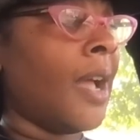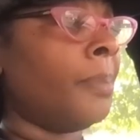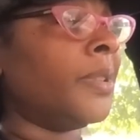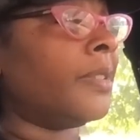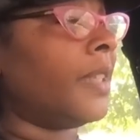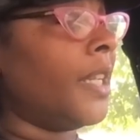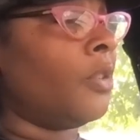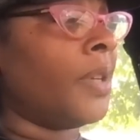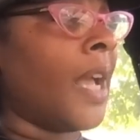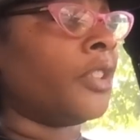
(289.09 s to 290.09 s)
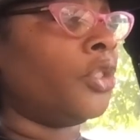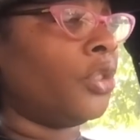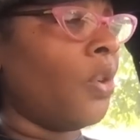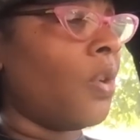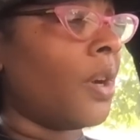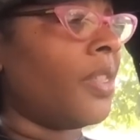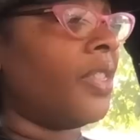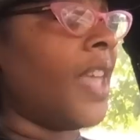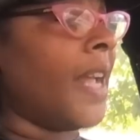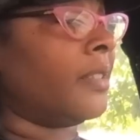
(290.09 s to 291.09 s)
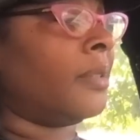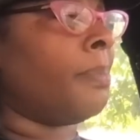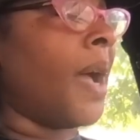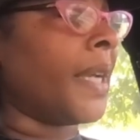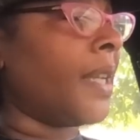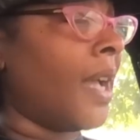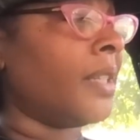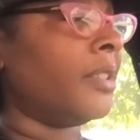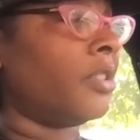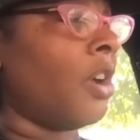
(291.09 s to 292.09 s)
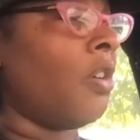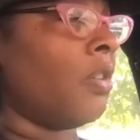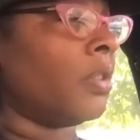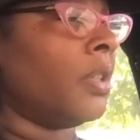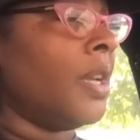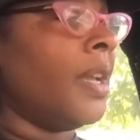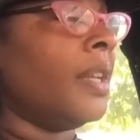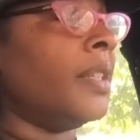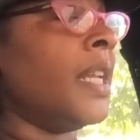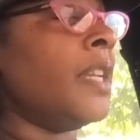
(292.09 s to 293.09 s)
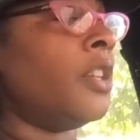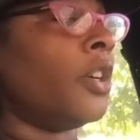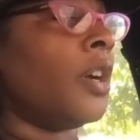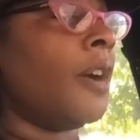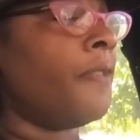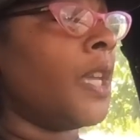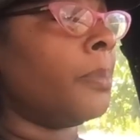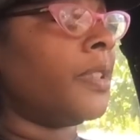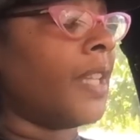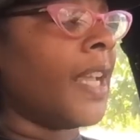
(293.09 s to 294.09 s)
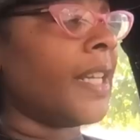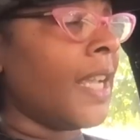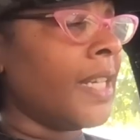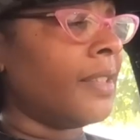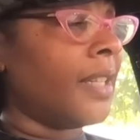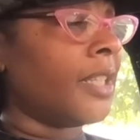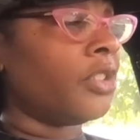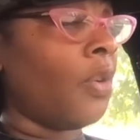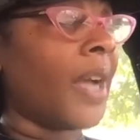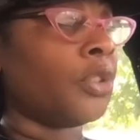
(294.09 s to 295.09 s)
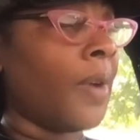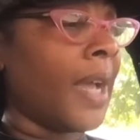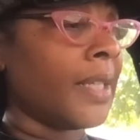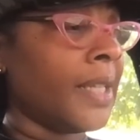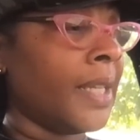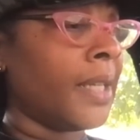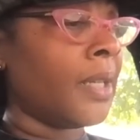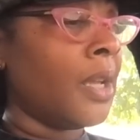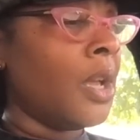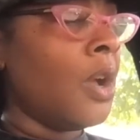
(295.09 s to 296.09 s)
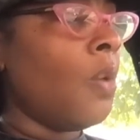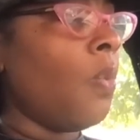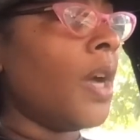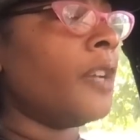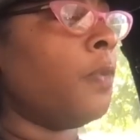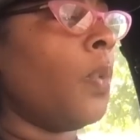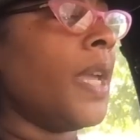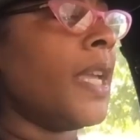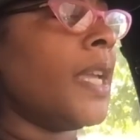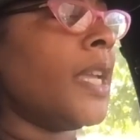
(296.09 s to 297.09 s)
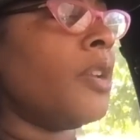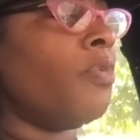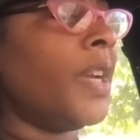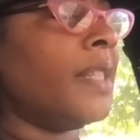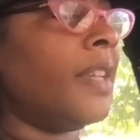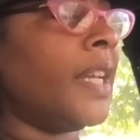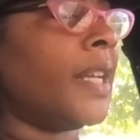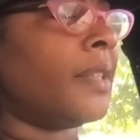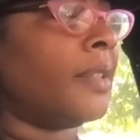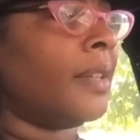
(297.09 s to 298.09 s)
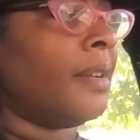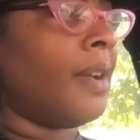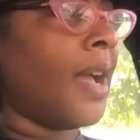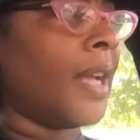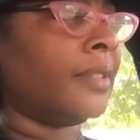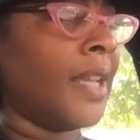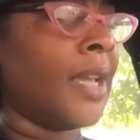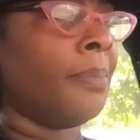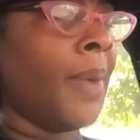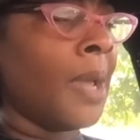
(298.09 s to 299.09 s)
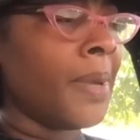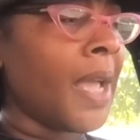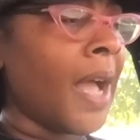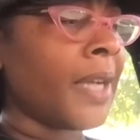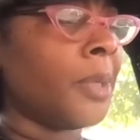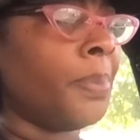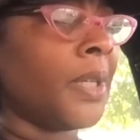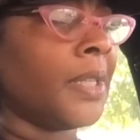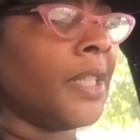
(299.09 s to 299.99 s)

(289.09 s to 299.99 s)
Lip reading: I'm still not sure that's my kind of song. Neither of them said anything, so I tried again. What if we redid it? I said, maybe I could put a